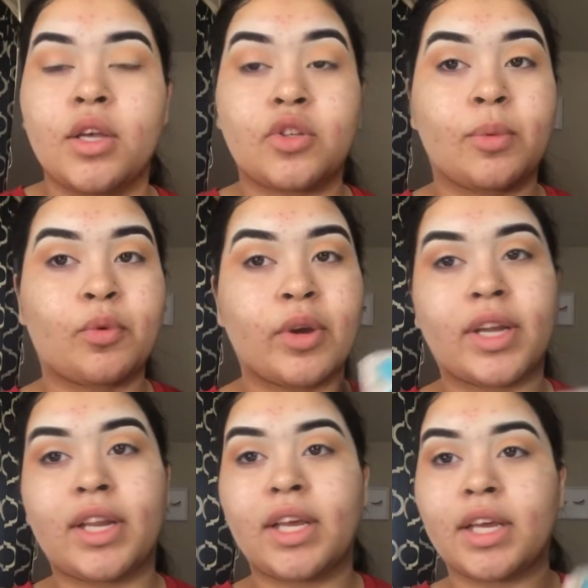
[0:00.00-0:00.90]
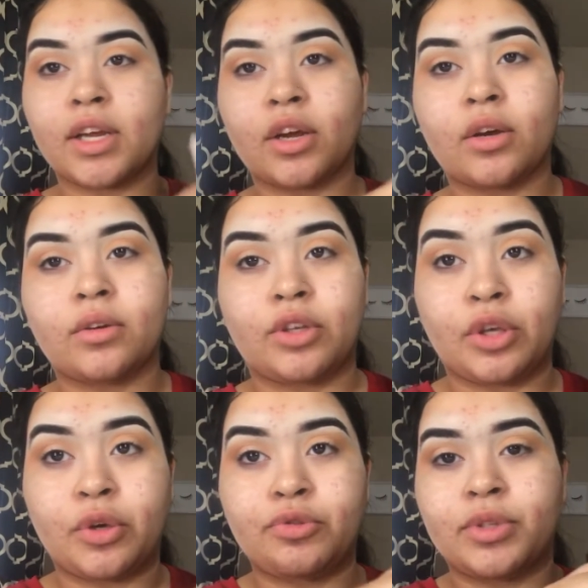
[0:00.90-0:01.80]
So I'm quickly gonna go
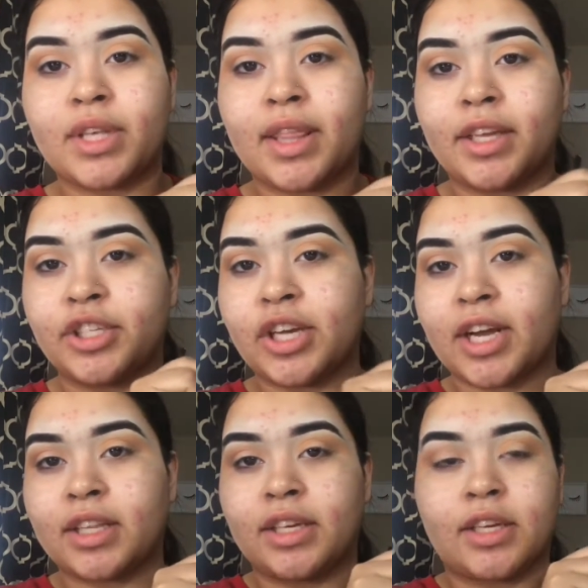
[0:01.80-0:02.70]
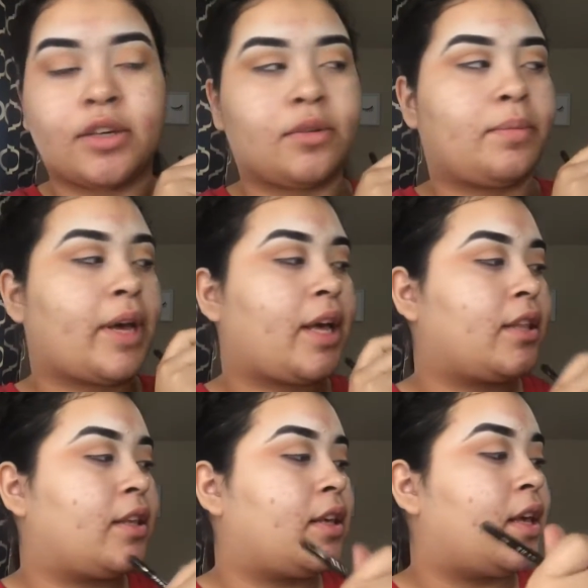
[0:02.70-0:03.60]
use the Jaclyn Hill
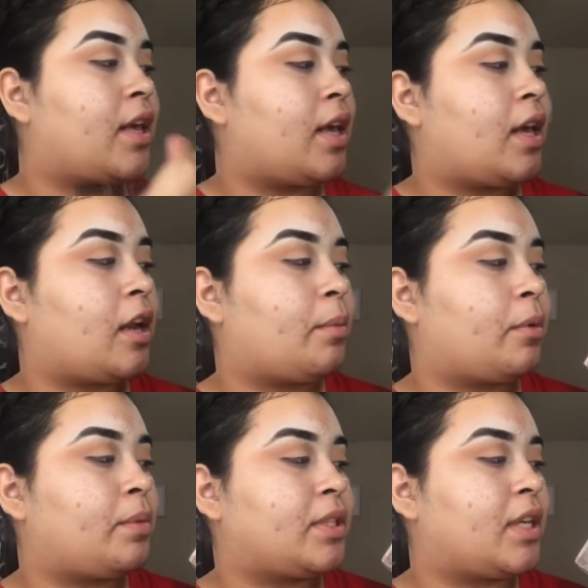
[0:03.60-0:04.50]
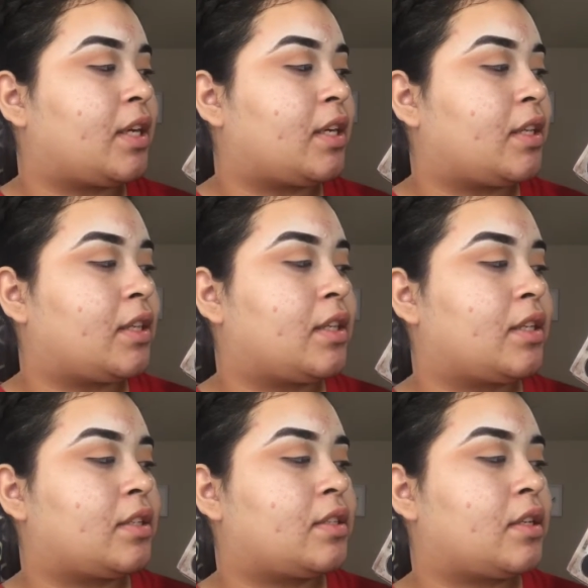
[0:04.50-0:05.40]
palette, and I'm gonna be taking
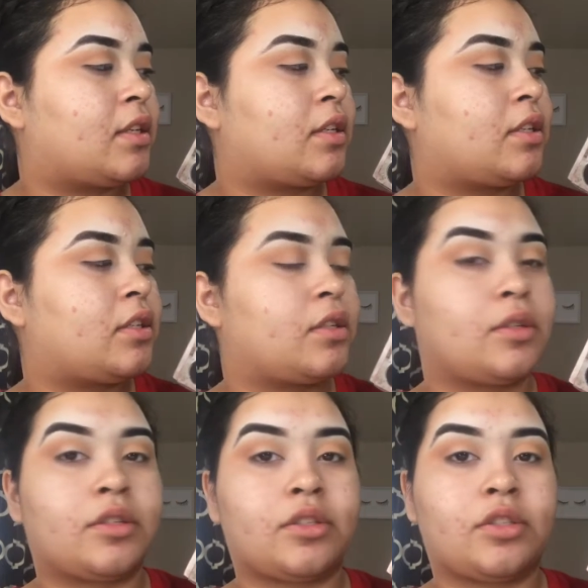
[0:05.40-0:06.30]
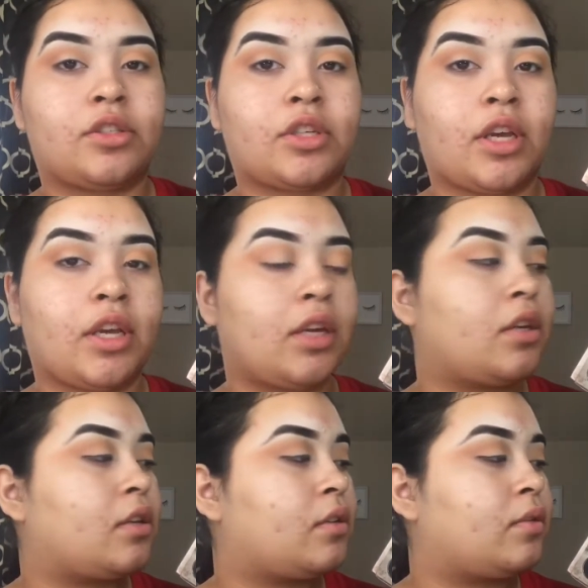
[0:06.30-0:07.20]
this shade,